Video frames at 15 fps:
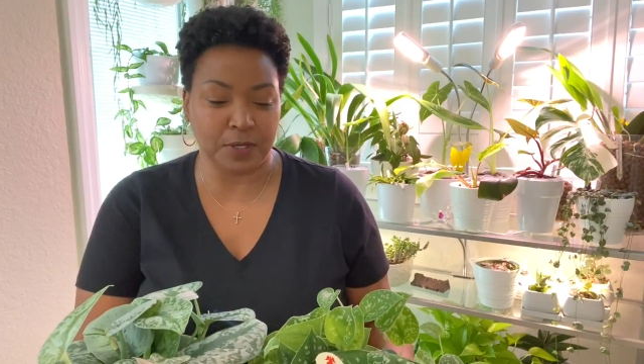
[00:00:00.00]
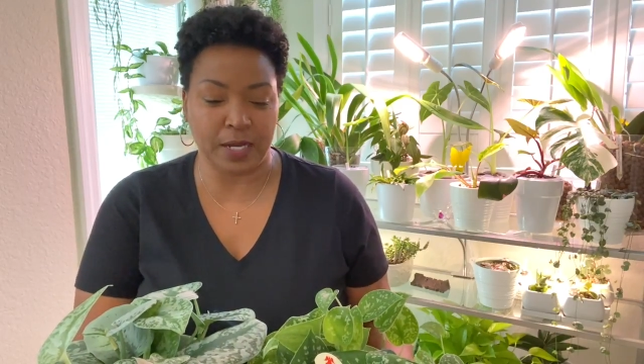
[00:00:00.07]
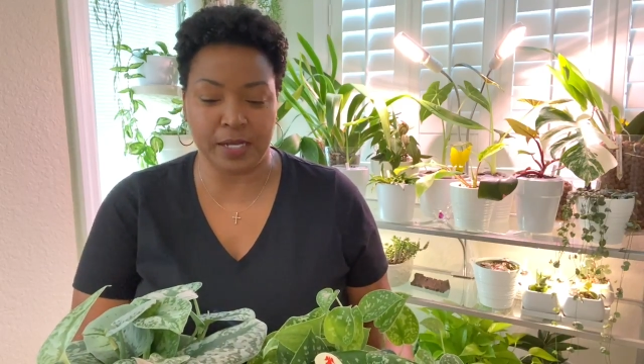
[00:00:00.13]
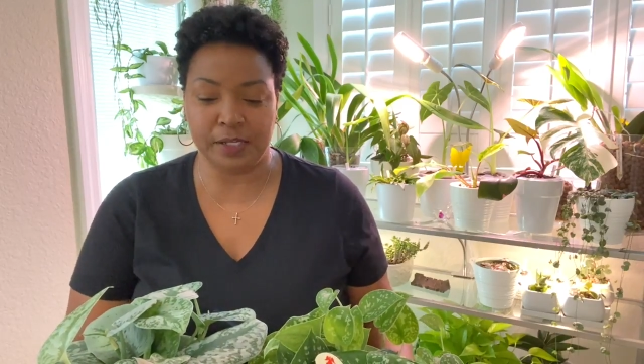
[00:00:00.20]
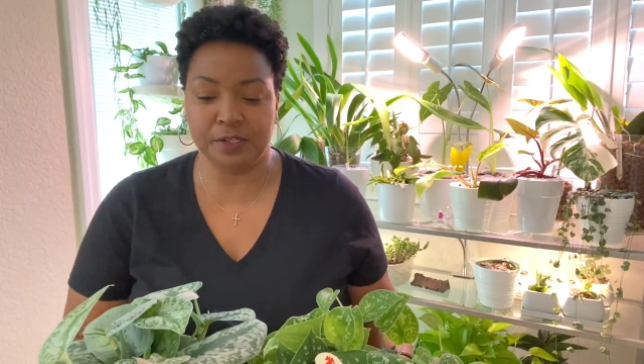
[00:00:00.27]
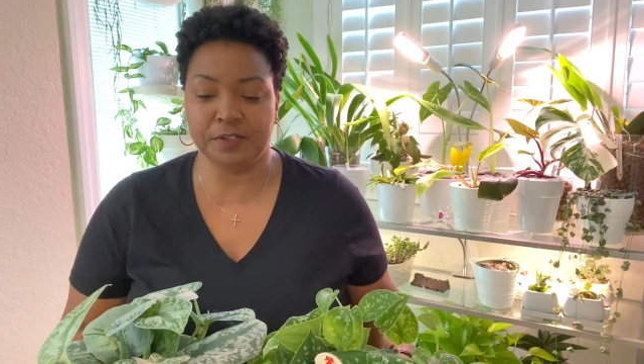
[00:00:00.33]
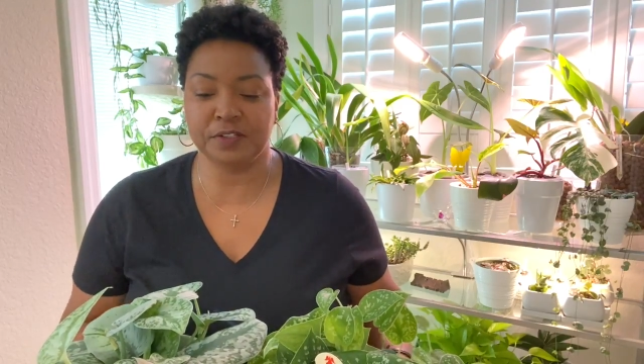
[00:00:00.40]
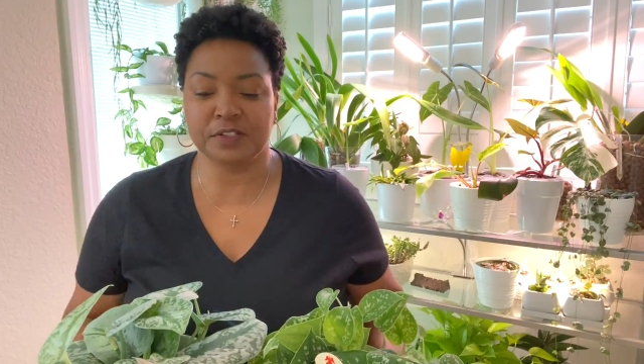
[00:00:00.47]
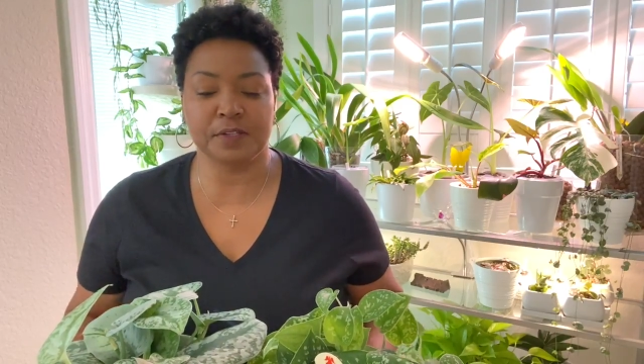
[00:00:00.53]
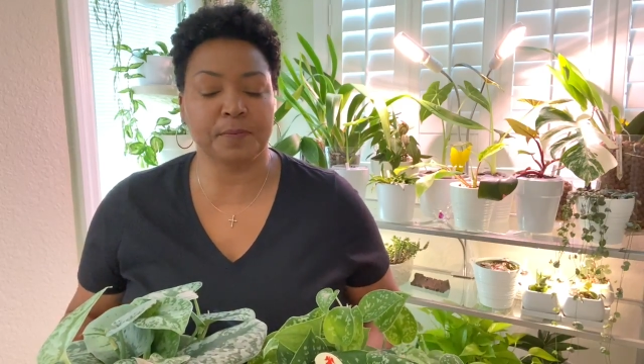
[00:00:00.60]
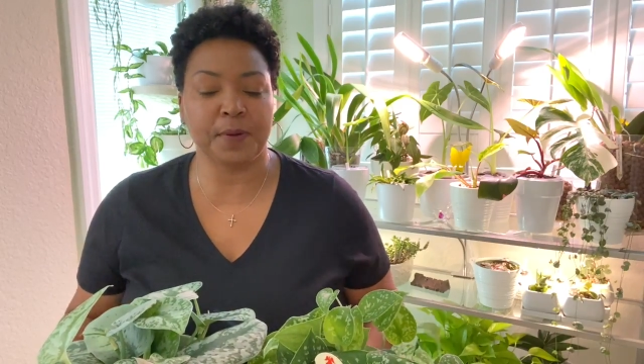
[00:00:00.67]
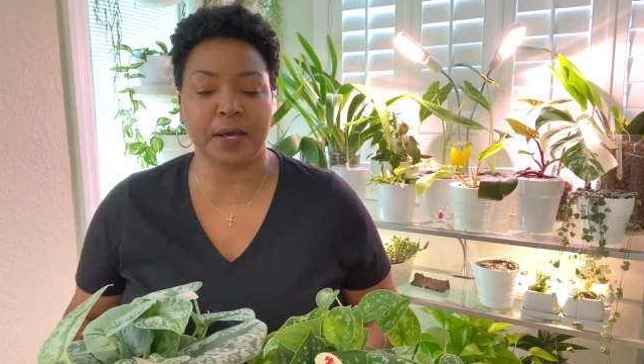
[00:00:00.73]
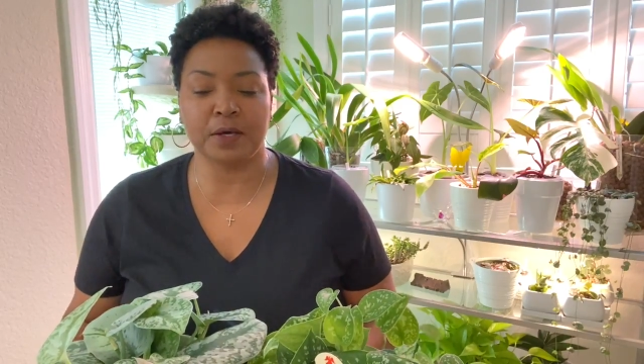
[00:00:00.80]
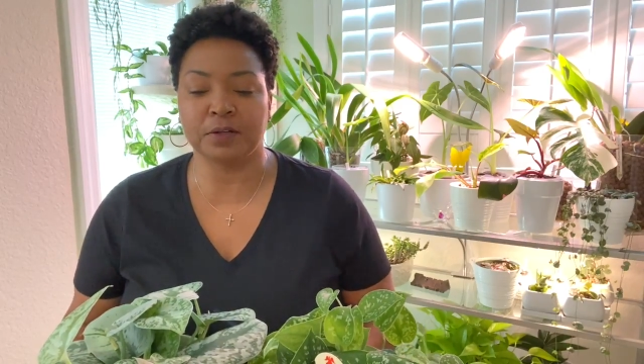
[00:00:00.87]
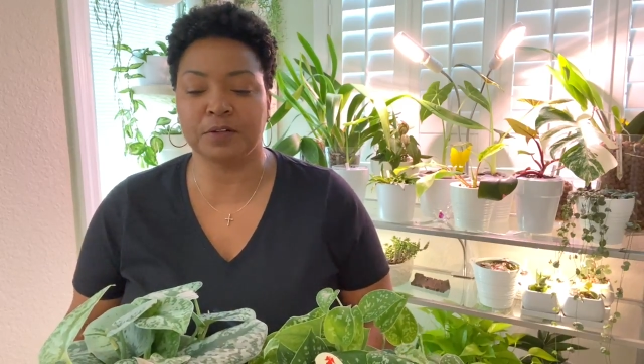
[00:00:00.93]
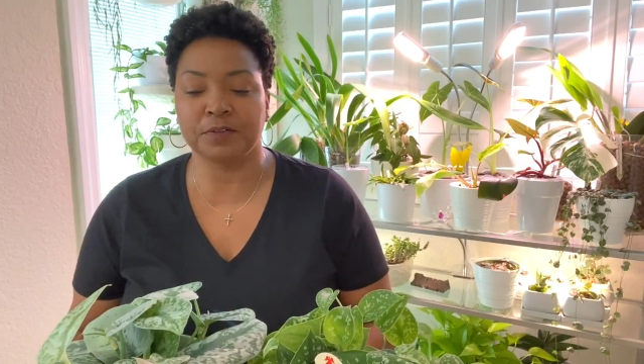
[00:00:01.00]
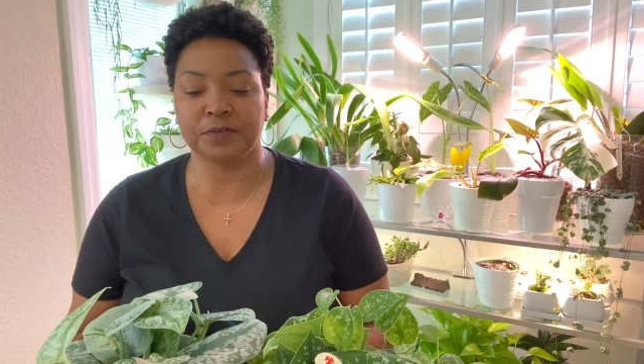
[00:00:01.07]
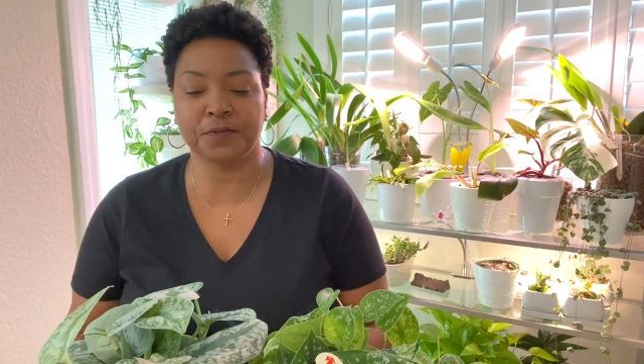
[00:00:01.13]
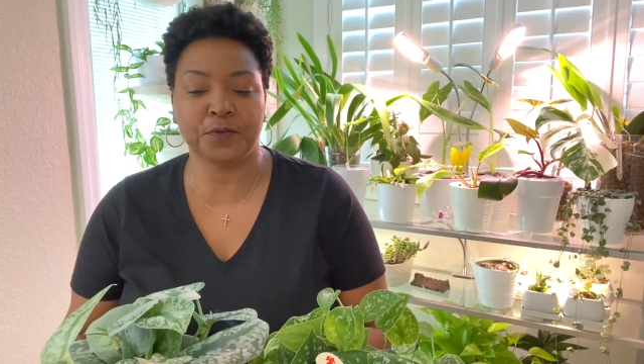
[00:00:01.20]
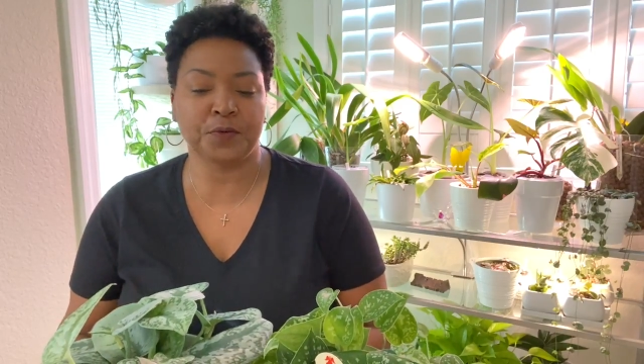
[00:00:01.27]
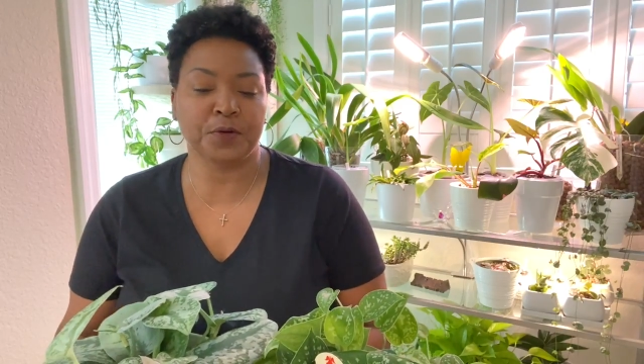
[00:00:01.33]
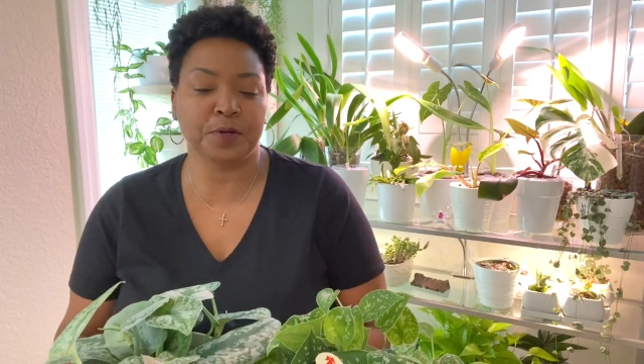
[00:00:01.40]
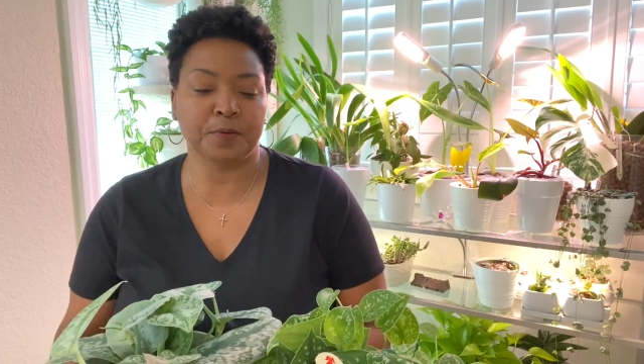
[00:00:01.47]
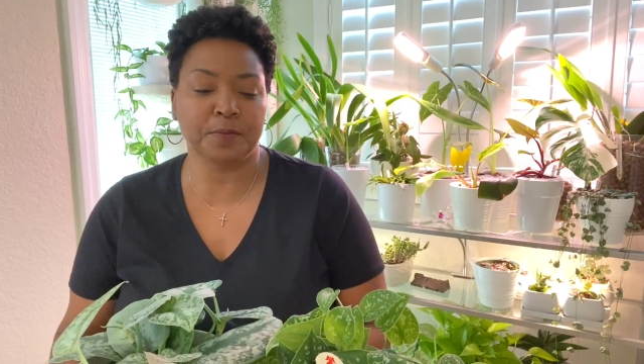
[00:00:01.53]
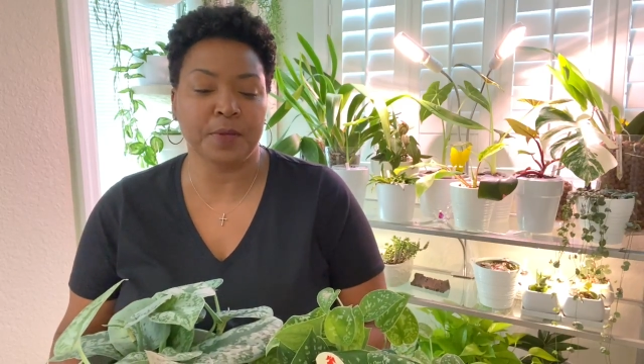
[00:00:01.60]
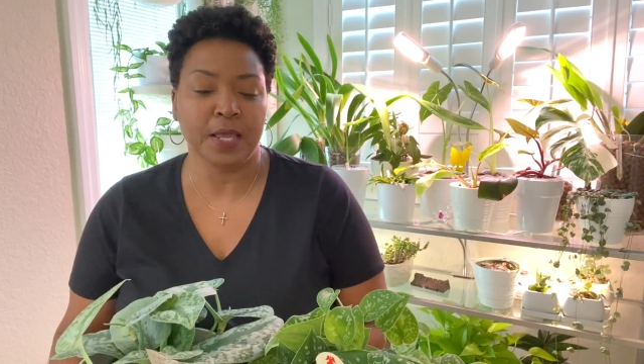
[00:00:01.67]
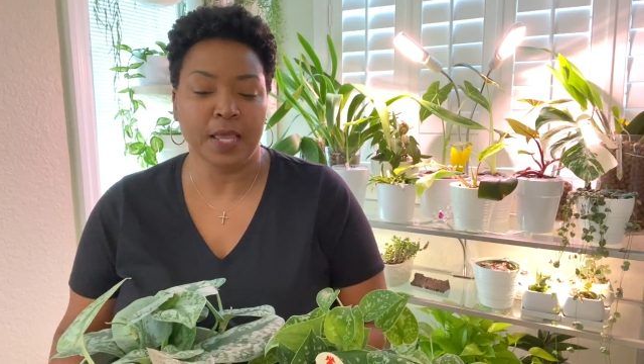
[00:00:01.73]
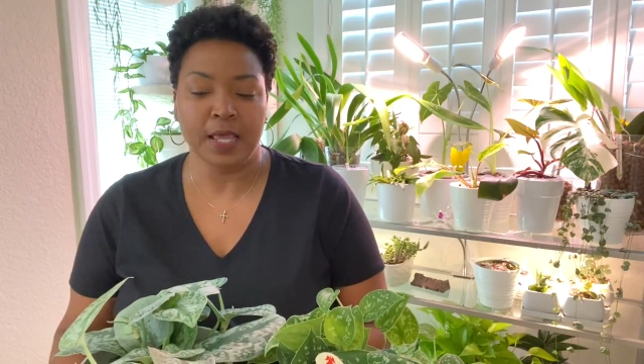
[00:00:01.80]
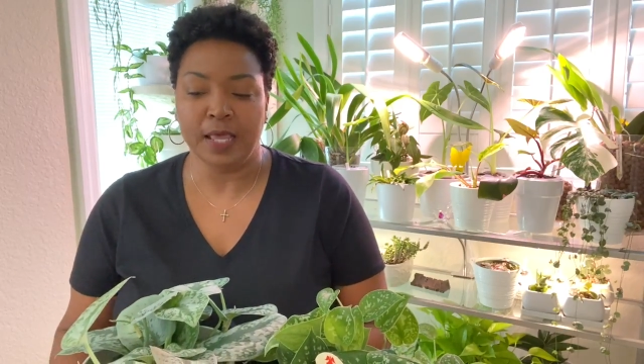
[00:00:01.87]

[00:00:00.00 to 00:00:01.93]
I use the powdered form